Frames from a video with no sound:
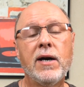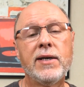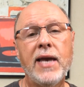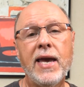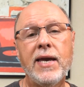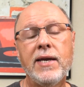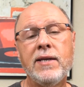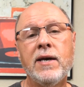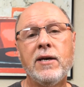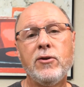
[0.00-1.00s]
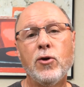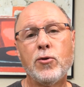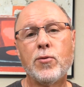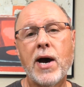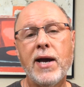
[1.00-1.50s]
gain
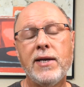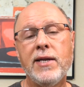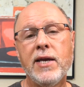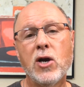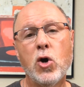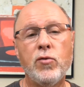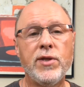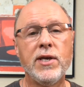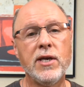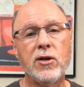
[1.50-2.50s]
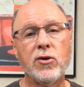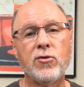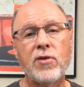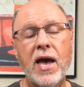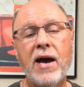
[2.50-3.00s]
notoriety over the
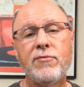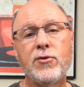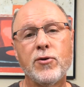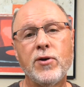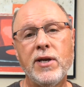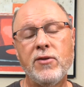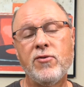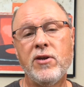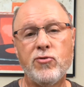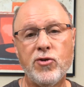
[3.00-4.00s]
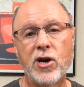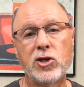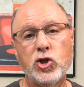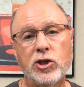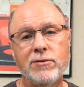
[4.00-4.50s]
years after its
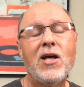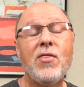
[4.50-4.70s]
introduction.